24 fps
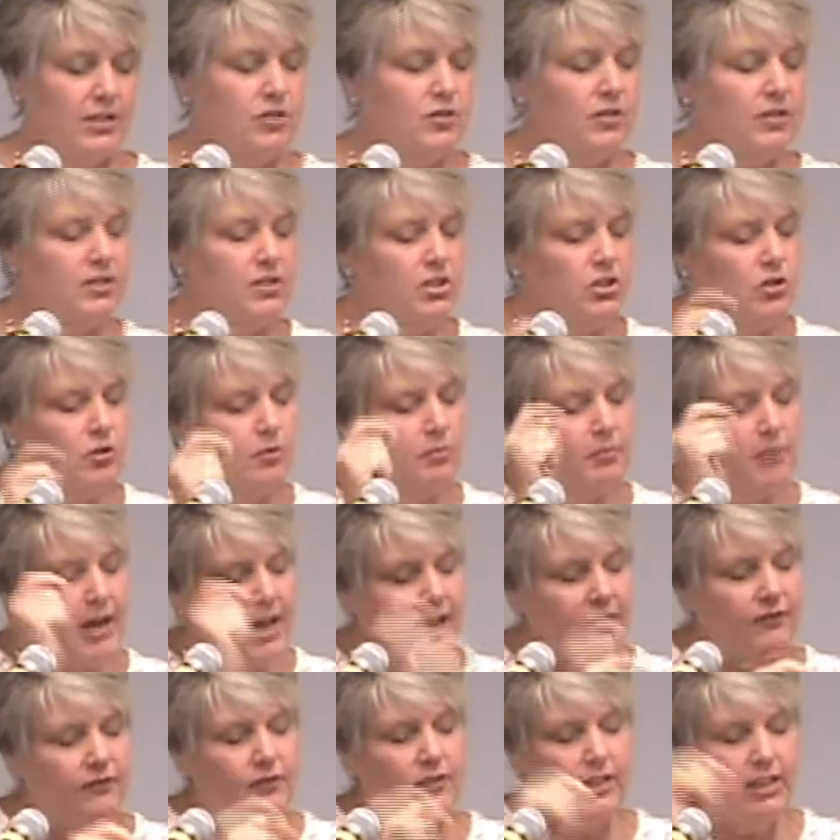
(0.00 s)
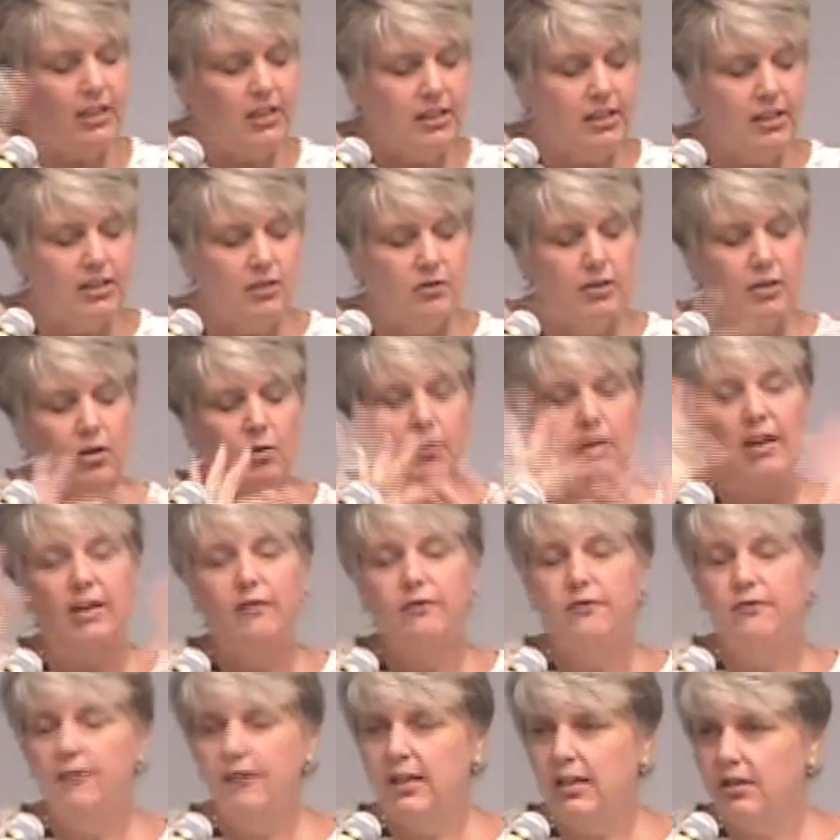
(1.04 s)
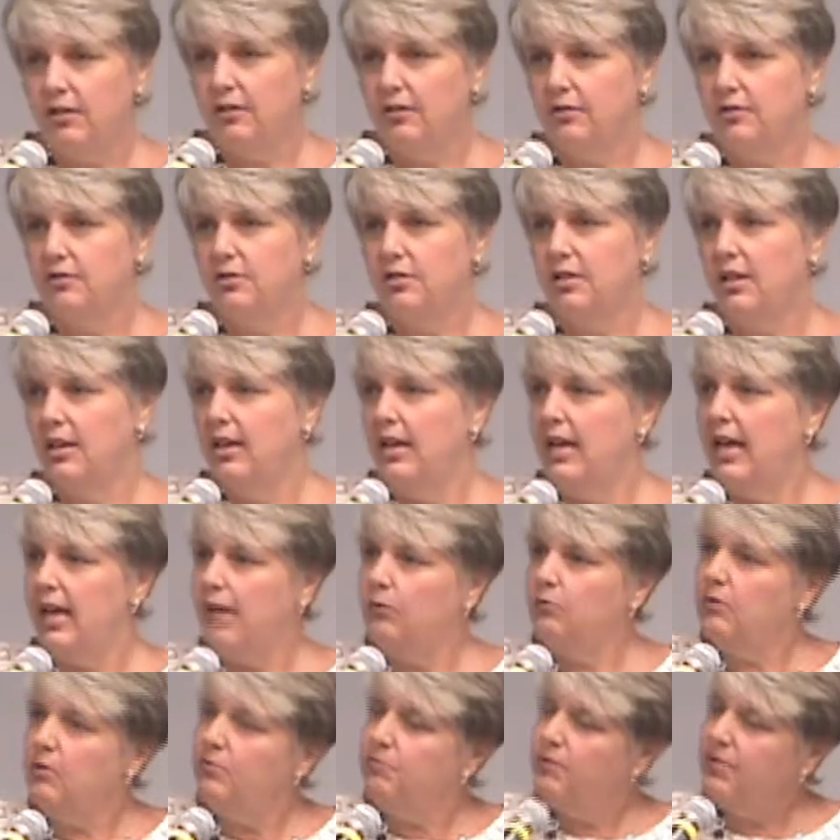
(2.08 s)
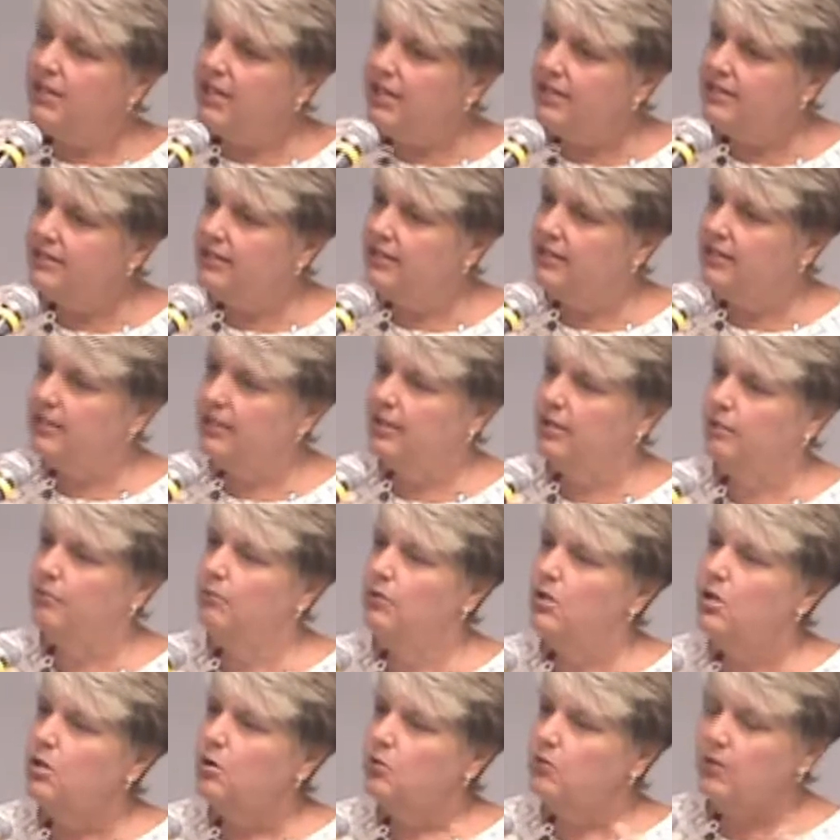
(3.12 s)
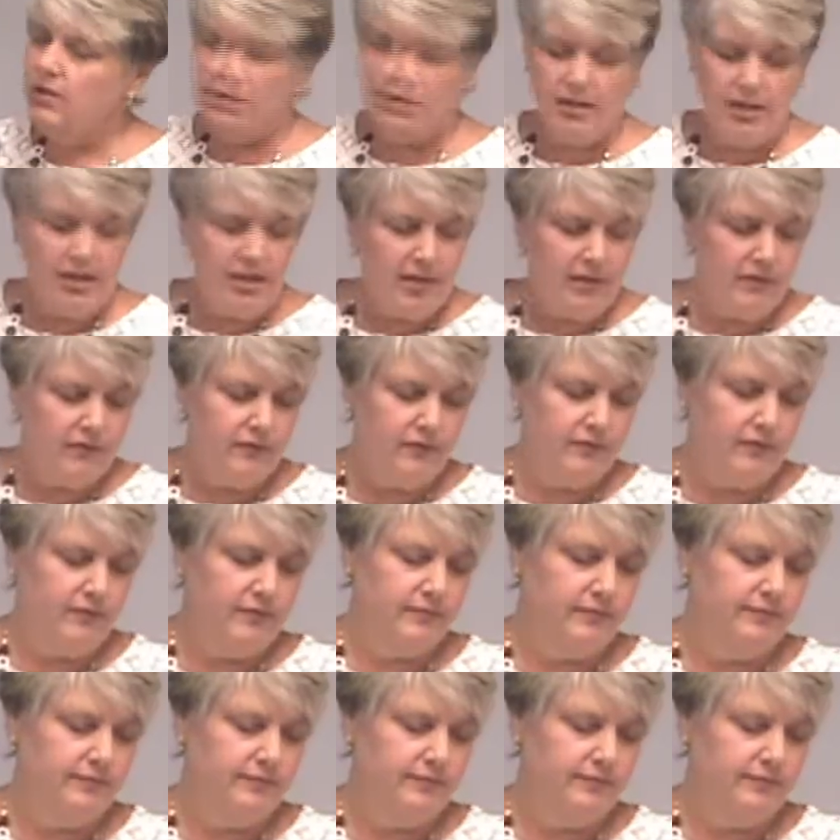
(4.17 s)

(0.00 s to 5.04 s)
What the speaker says: I trust that you're mindfully clearing away fears and replacing them with love.